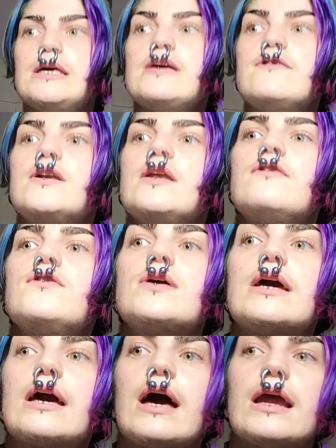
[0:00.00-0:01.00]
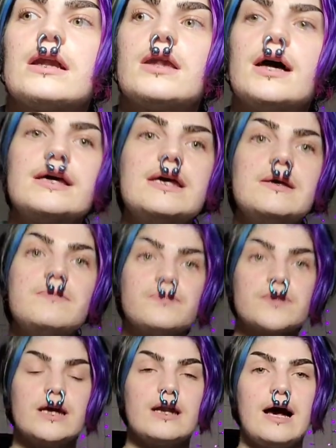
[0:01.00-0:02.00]
even if you get kind of lucky,
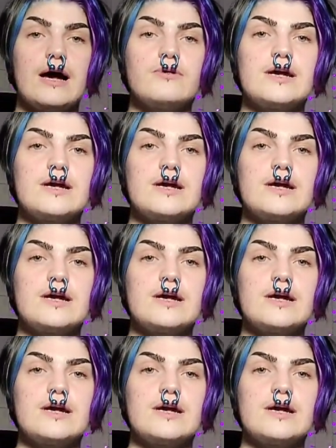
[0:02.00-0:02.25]
and I